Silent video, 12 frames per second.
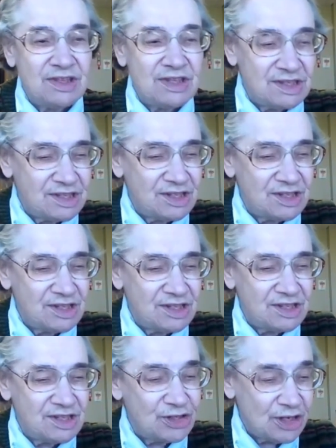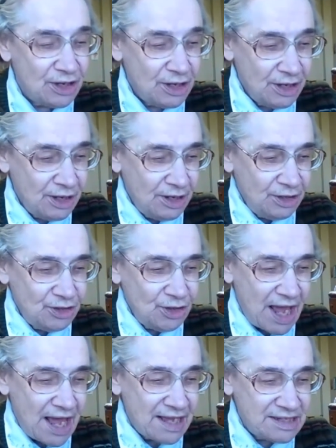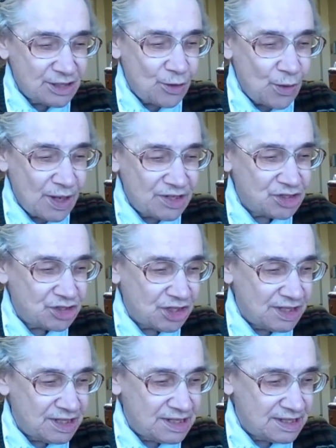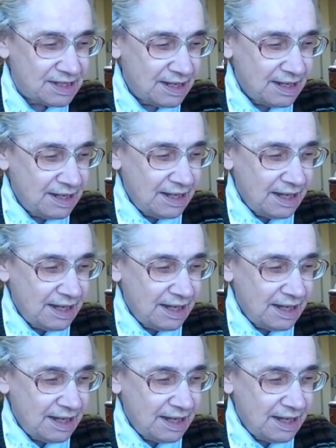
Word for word: to the sisters to ask questions.